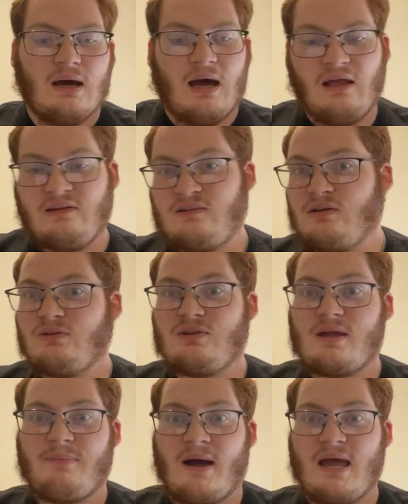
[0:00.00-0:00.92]
I still
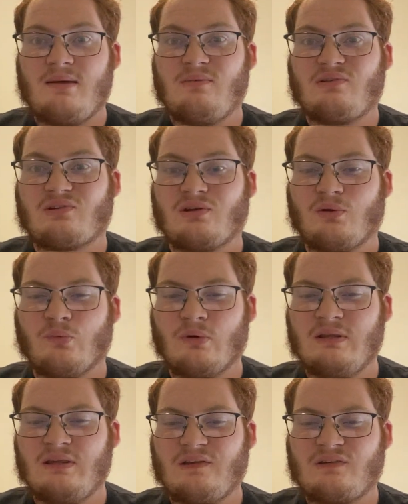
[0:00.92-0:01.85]
think Miami's going to
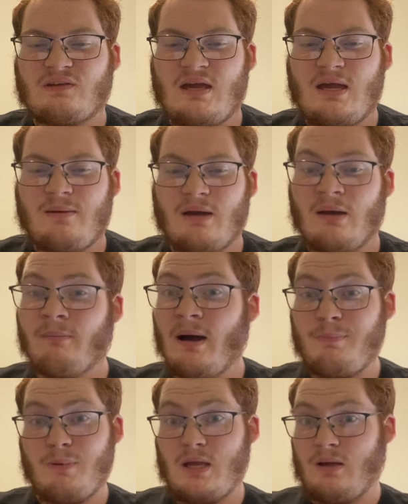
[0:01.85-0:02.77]
win this game. It
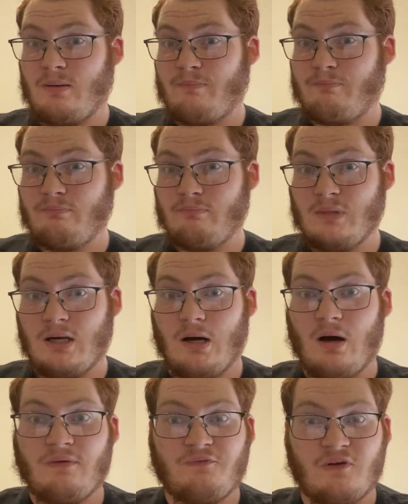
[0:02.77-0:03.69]
might be an
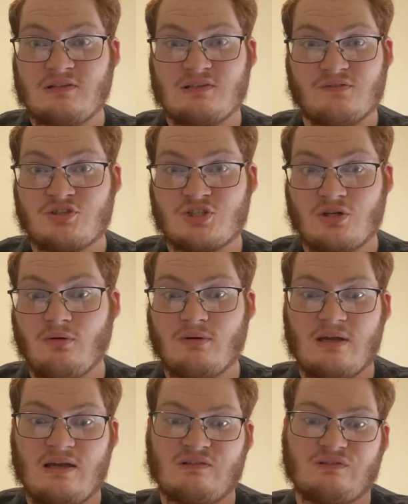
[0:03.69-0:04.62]
offensive
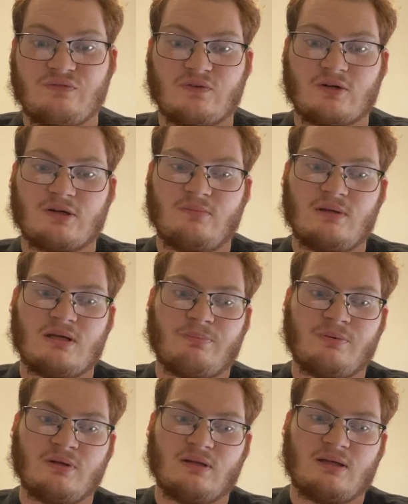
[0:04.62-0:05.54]
showcase, if we're going to be
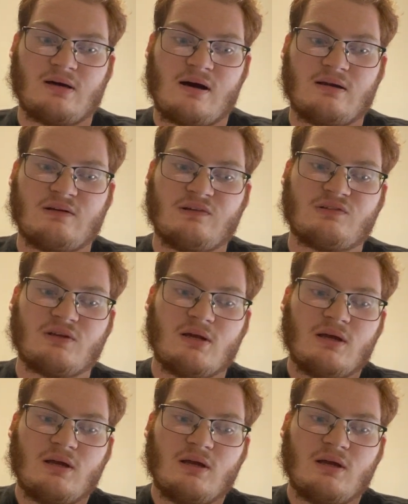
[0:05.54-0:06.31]
completely honest.